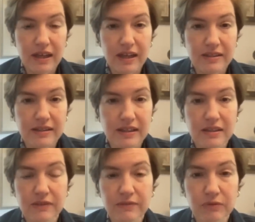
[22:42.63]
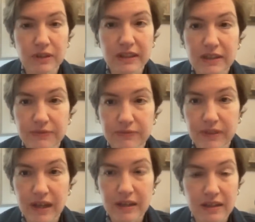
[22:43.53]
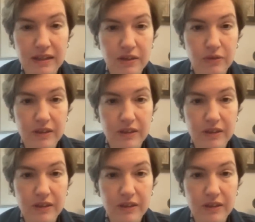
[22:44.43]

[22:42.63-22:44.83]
a sense of relief that, you know,